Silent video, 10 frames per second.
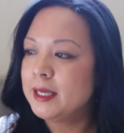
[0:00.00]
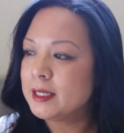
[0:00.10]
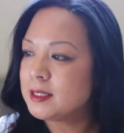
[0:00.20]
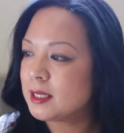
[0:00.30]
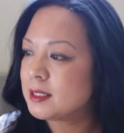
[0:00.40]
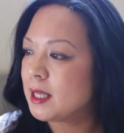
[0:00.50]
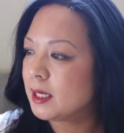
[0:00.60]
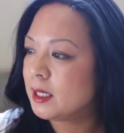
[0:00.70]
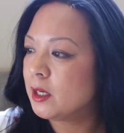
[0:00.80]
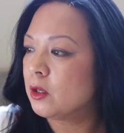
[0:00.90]
It says
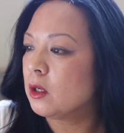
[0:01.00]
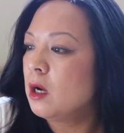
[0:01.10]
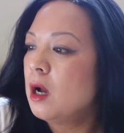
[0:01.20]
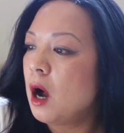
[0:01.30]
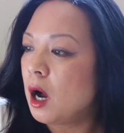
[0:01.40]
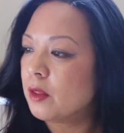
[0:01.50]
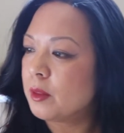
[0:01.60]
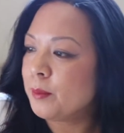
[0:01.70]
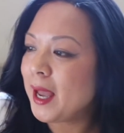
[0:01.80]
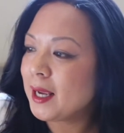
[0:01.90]
that here on
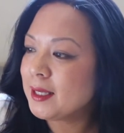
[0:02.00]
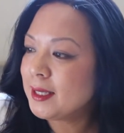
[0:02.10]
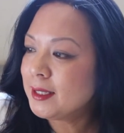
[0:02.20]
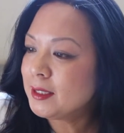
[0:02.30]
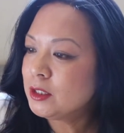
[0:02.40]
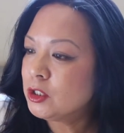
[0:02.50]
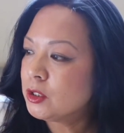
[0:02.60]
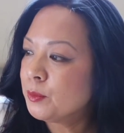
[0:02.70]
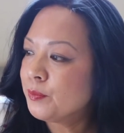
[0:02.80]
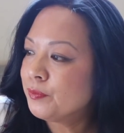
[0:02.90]
the package.